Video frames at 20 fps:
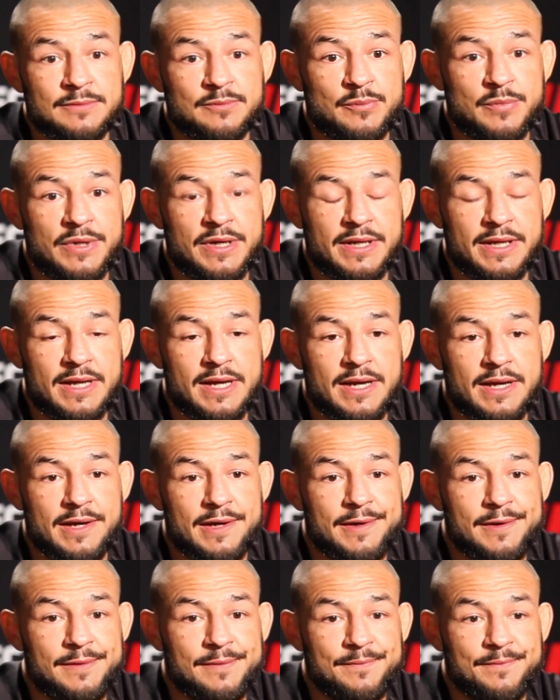But,
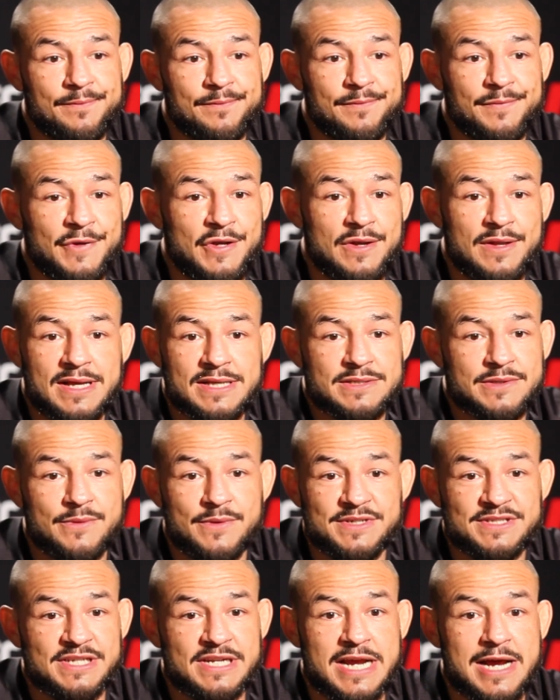uh, you know, that's
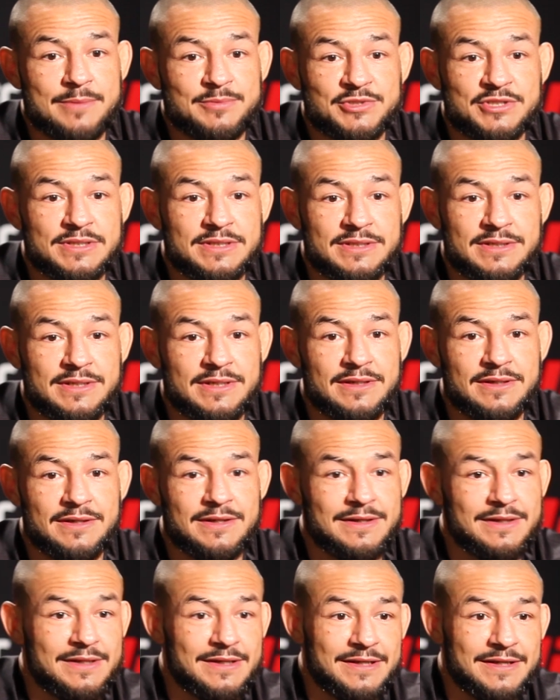always an option.
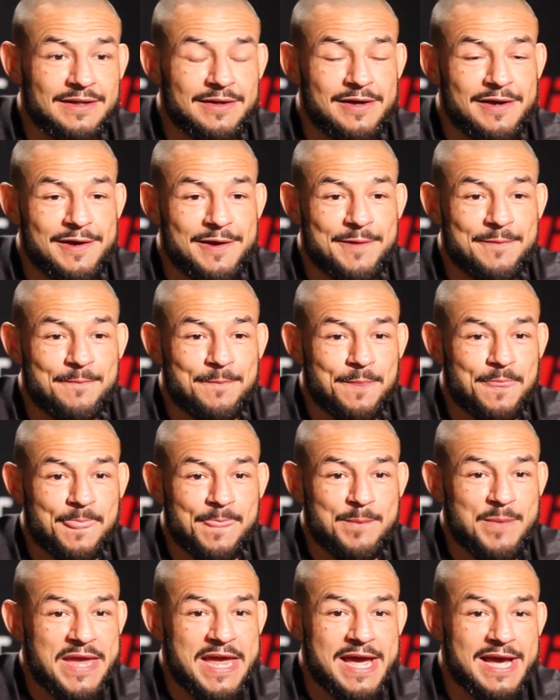He, um,
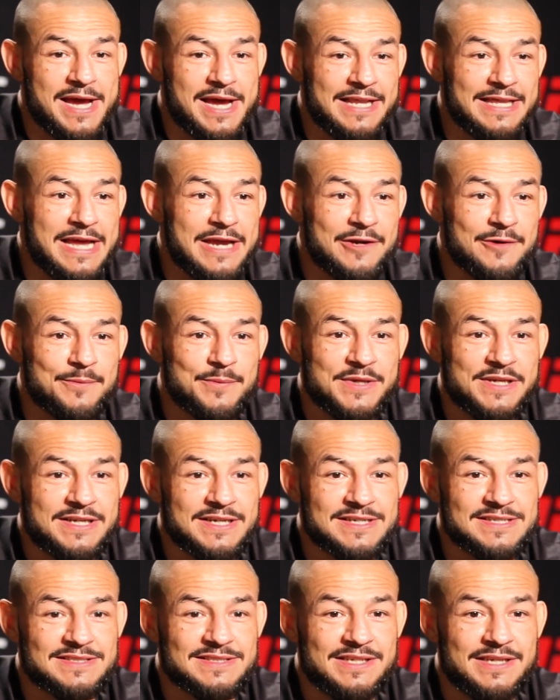but, yeah, I like him
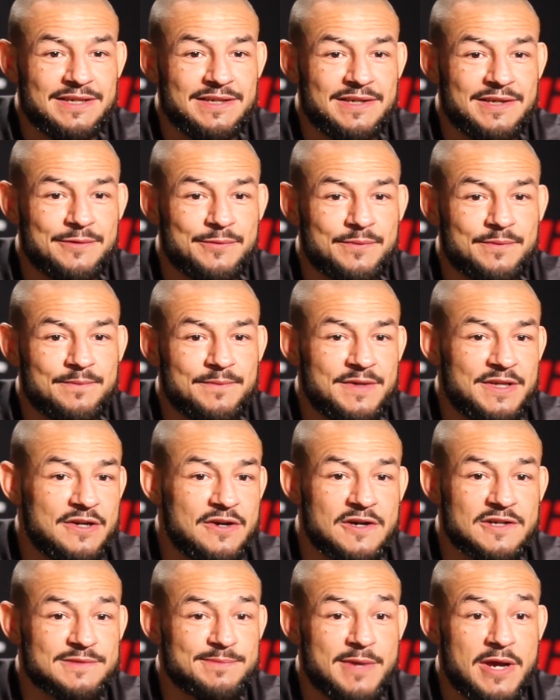because he, he, he
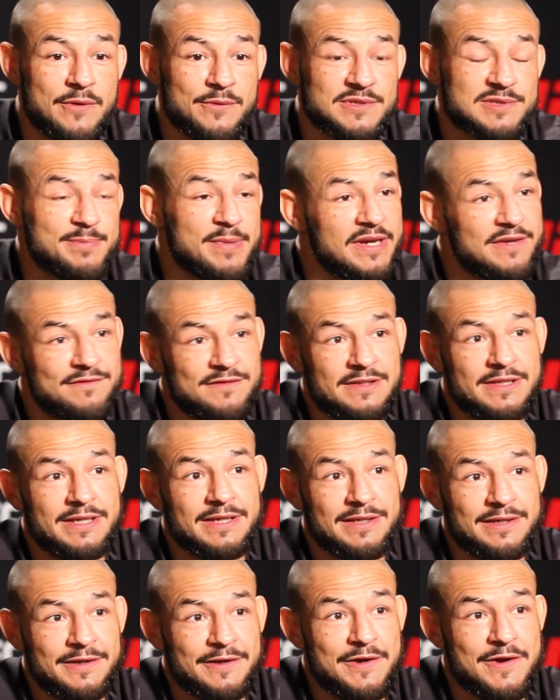calls me out respectfully.
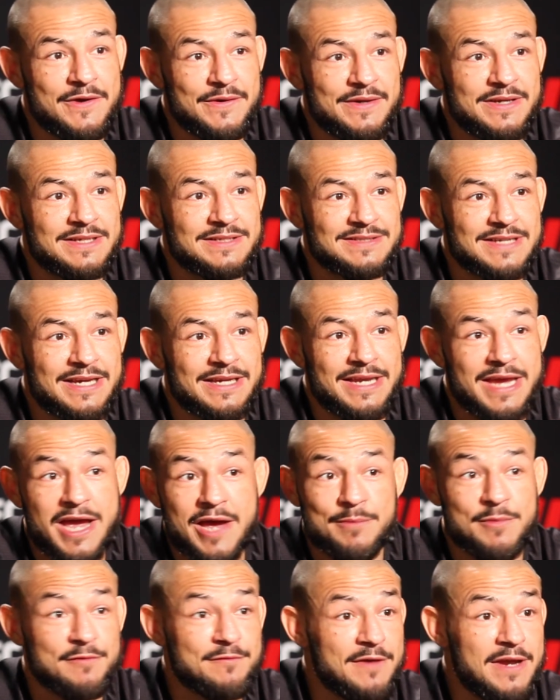You know, he's like, yeah,
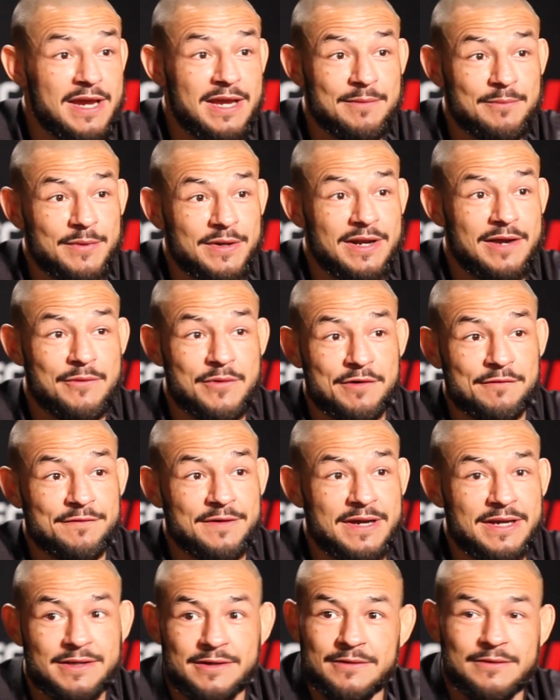I'm a fan, but I want to
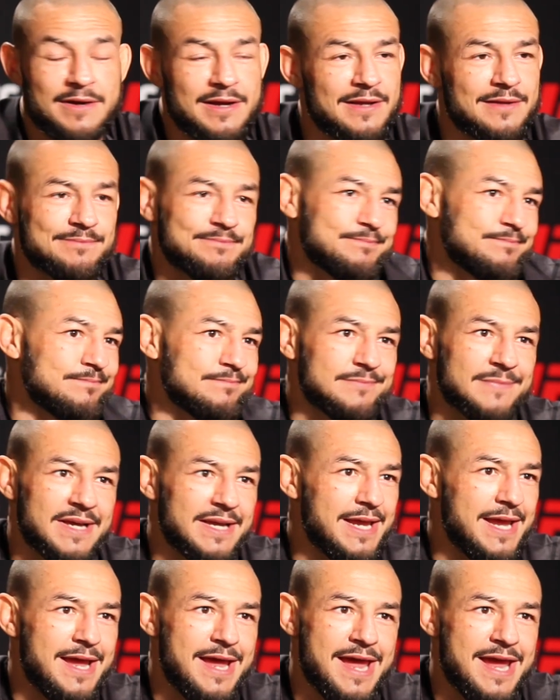fight you. I
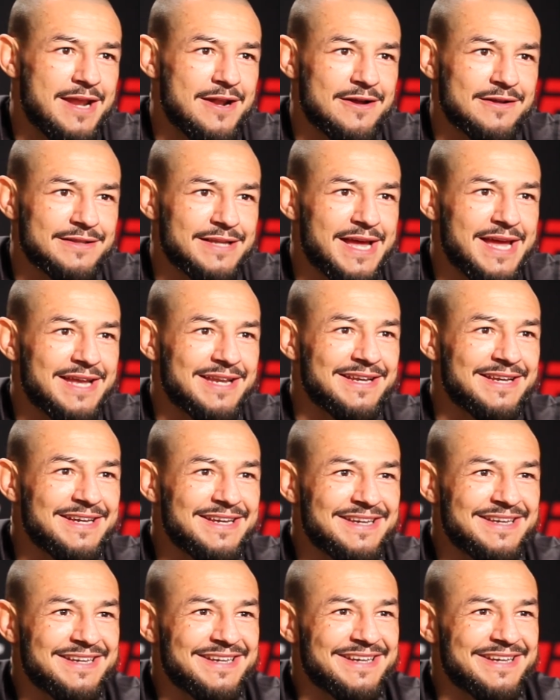can't hate on that.
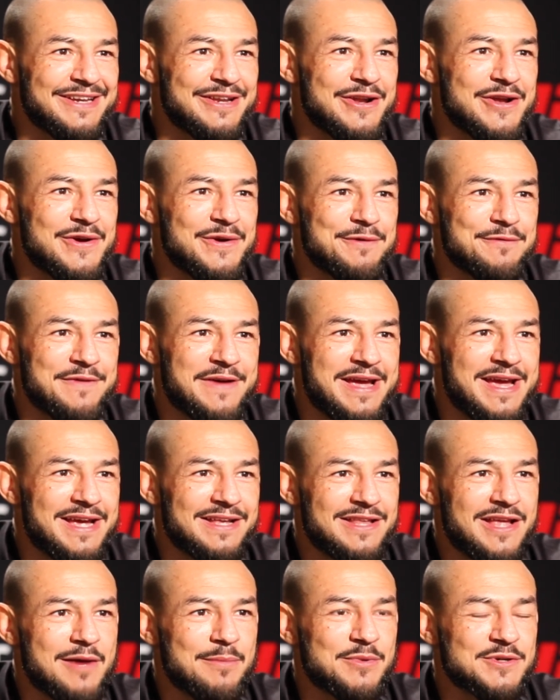You know, if I
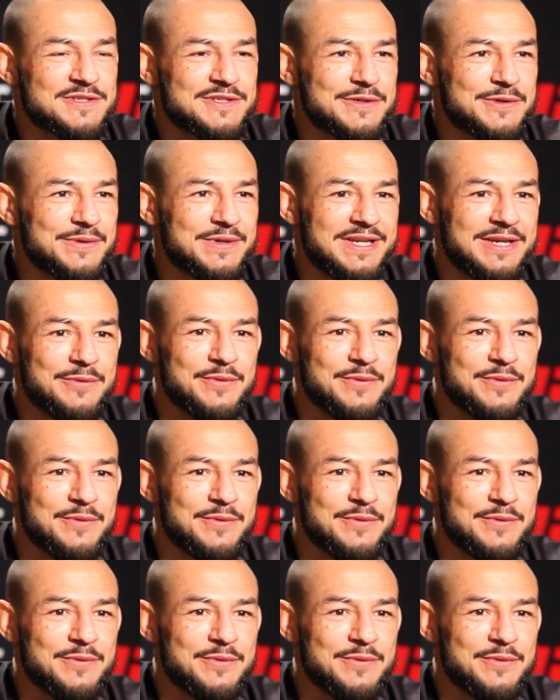had the opportunity